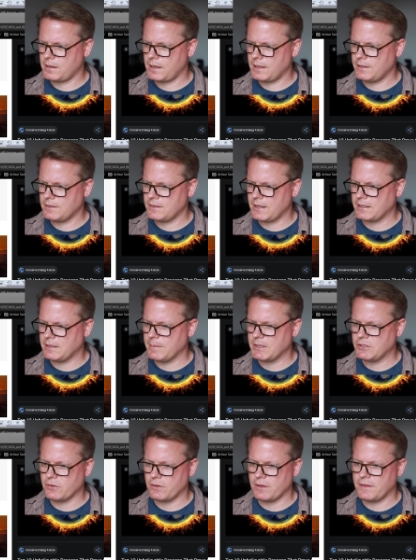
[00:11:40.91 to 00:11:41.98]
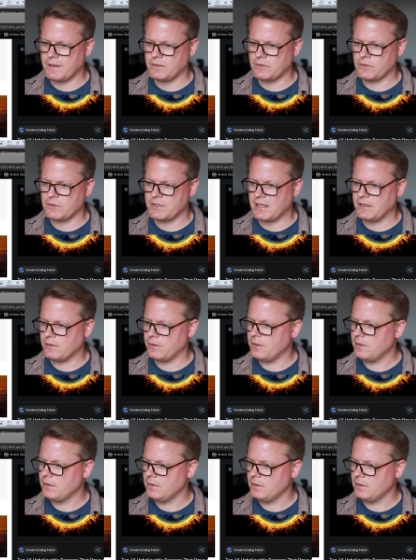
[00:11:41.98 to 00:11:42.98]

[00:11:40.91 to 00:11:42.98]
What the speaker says: I just like to make sure that things are centered.